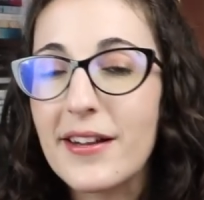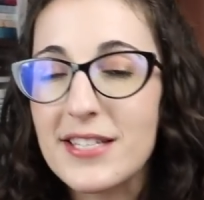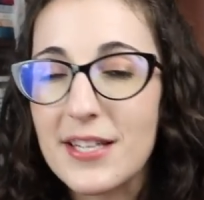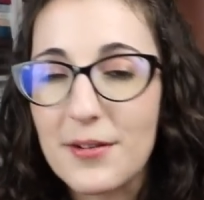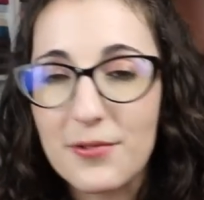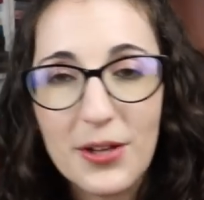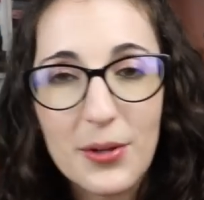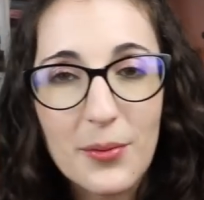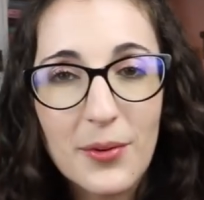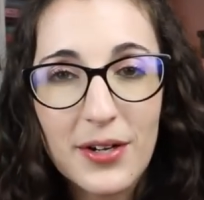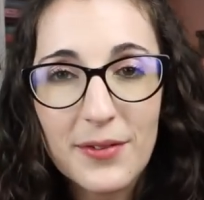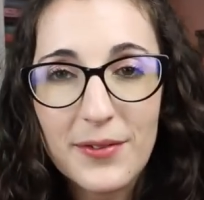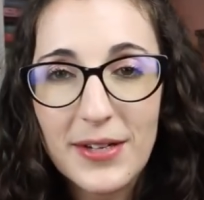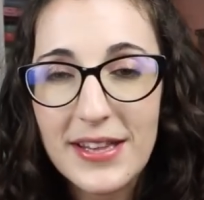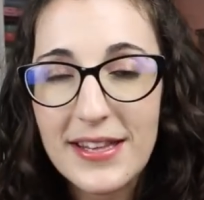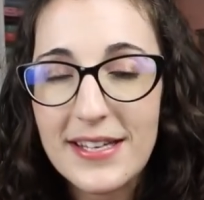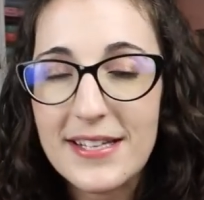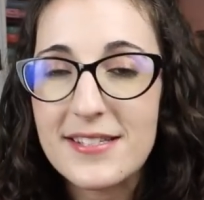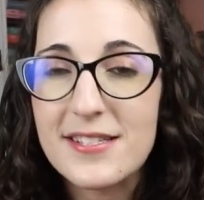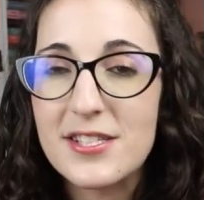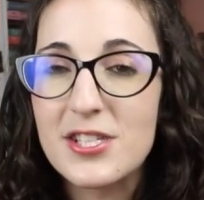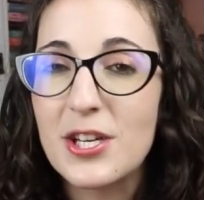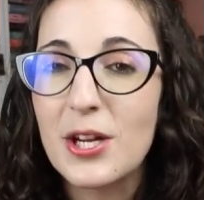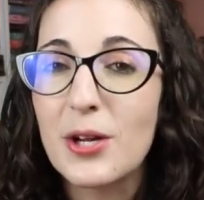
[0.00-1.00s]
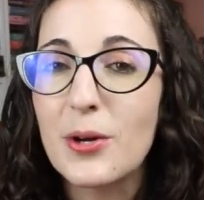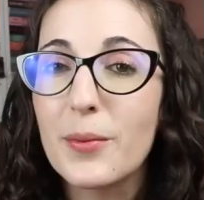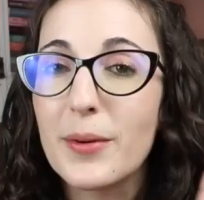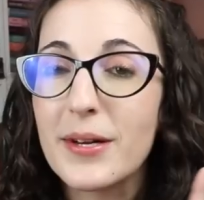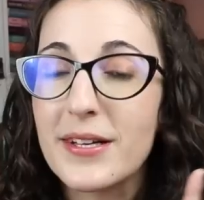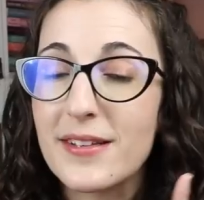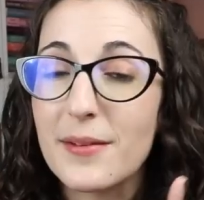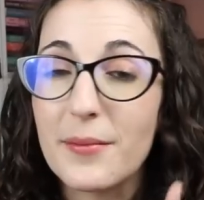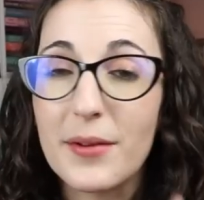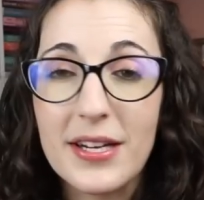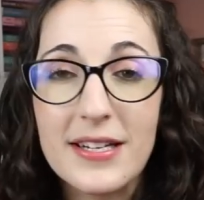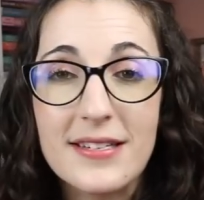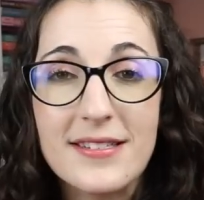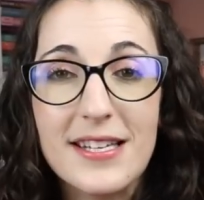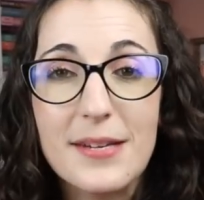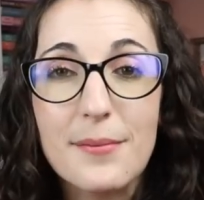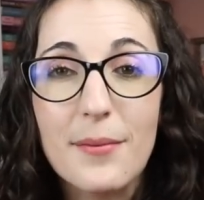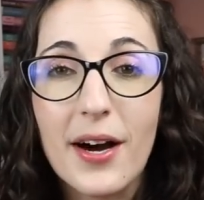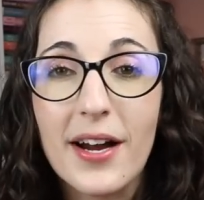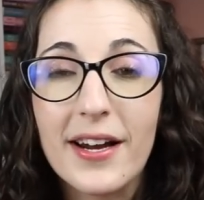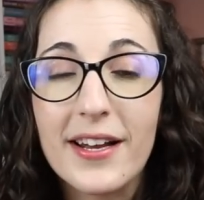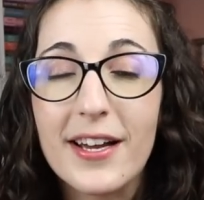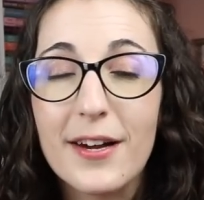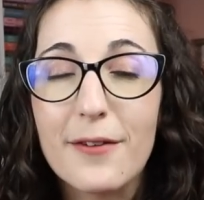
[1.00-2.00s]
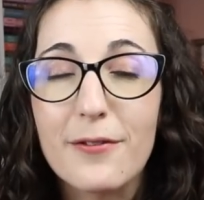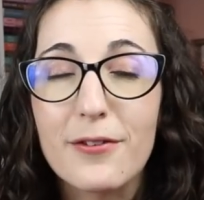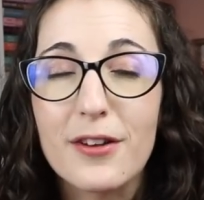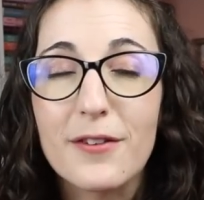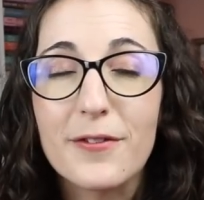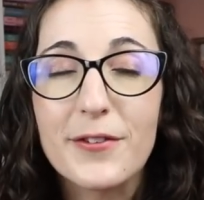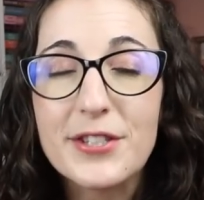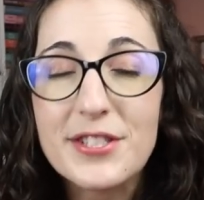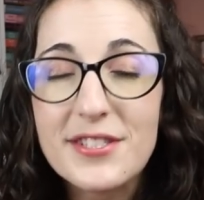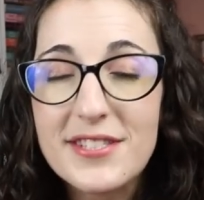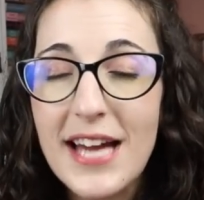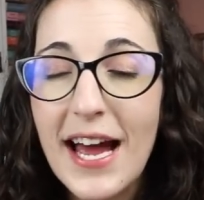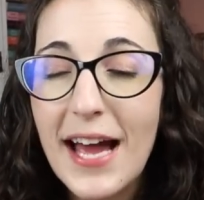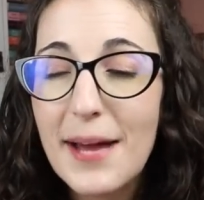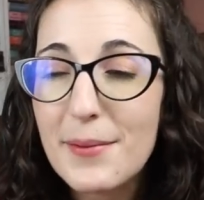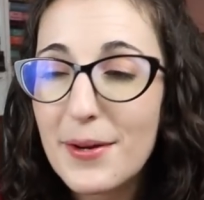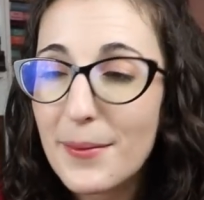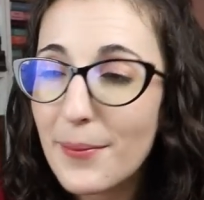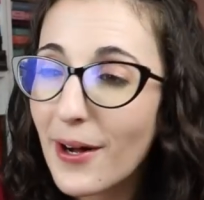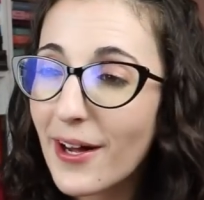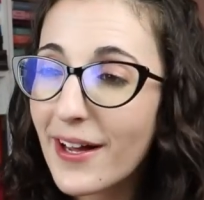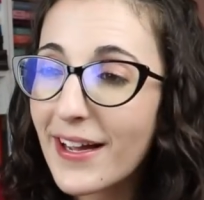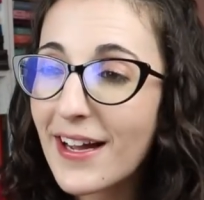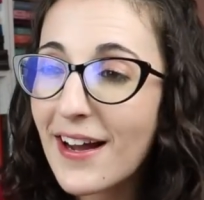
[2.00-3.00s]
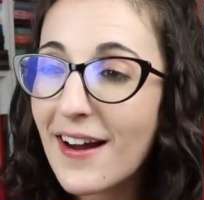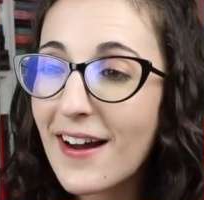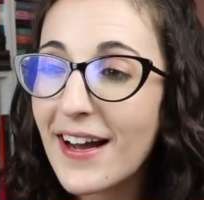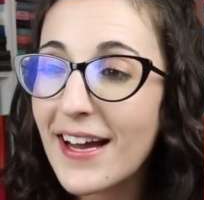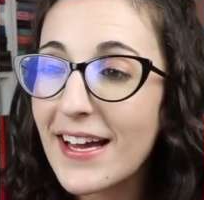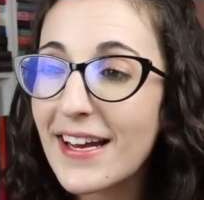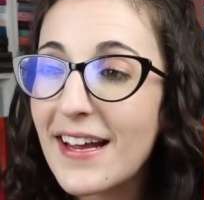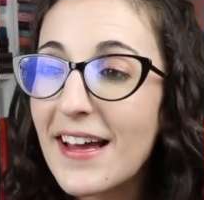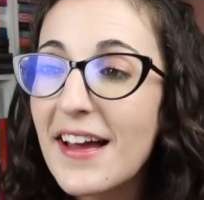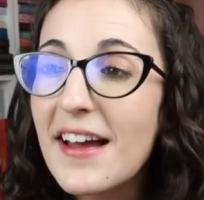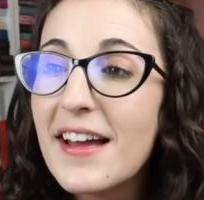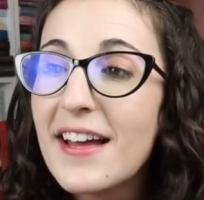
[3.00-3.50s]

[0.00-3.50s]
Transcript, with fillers: I definitely want to read this too because I'm gonna see Monica for the first time at Apollycon.